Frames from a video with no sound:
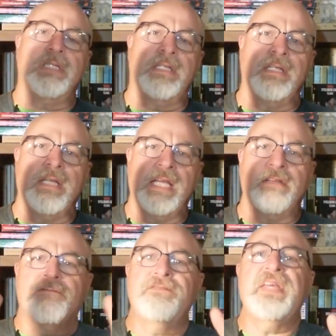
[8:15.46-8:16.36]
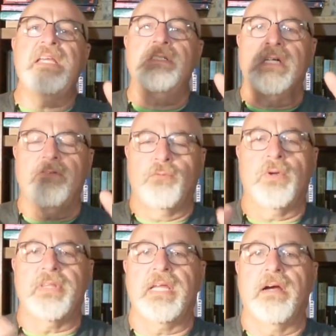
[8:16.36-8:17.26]
and the feel of
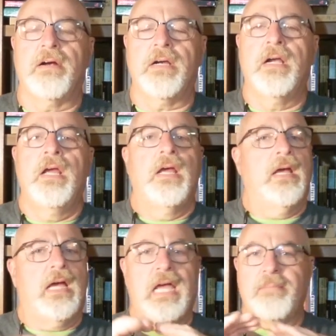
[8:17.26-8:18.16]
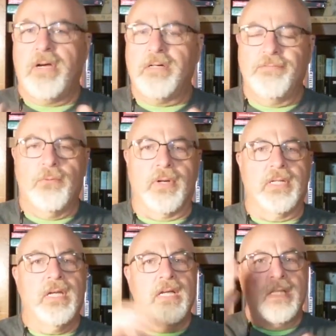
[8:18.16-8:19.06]
where they are, I'm all for
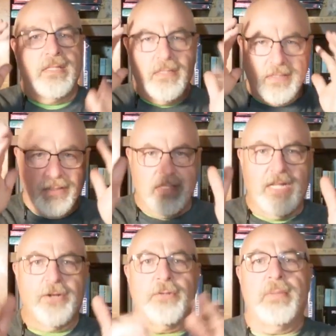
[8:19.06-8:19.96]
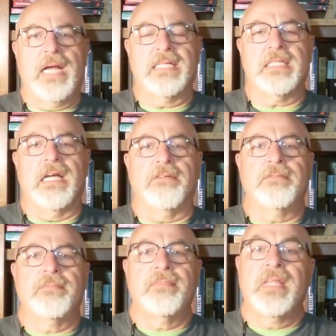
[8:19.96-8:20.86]
it. Theater of the mind stuff.
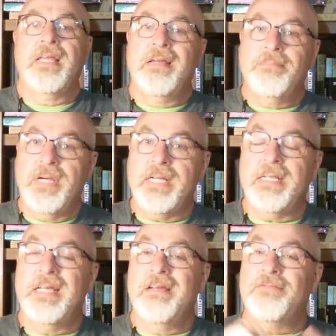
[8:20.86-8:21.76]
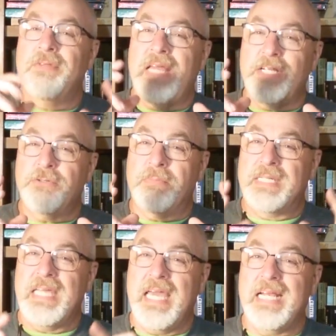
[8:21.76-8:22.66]
But for the actual
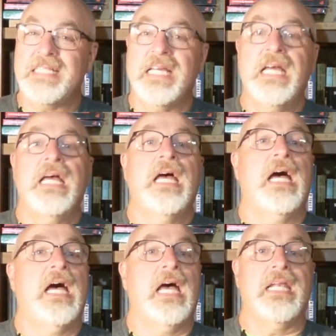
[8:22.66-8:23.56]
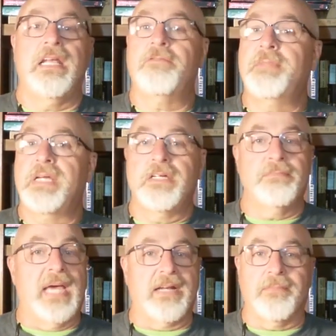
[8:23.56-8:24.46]
mechanics, I love me a
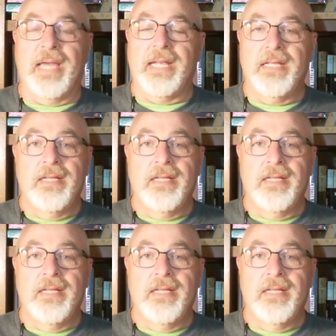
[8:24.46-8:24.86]
good battle mat.